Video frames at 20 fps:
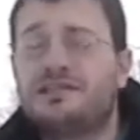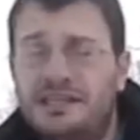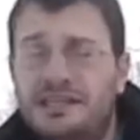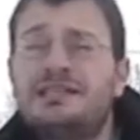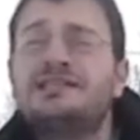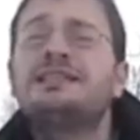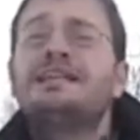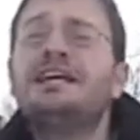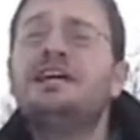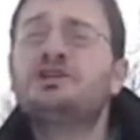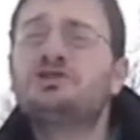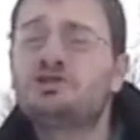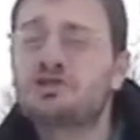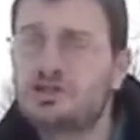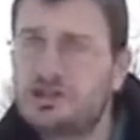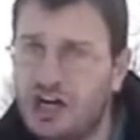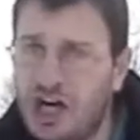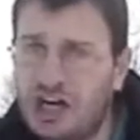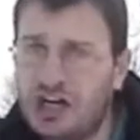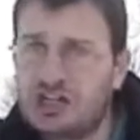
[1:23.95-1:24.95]
This is an
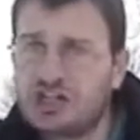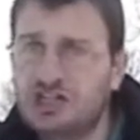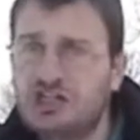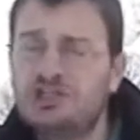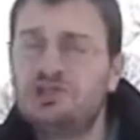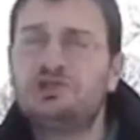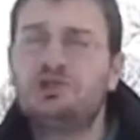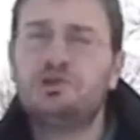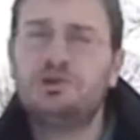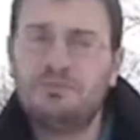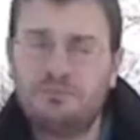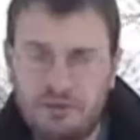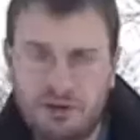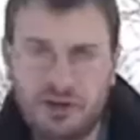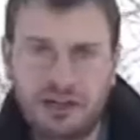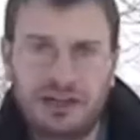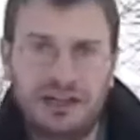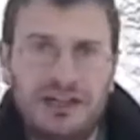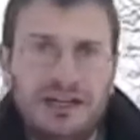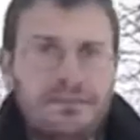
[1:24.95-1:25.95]
introduction to
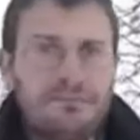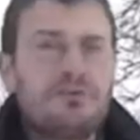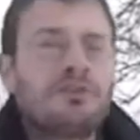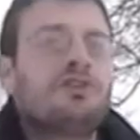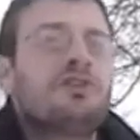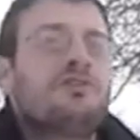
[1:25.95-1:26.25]
Burgundy,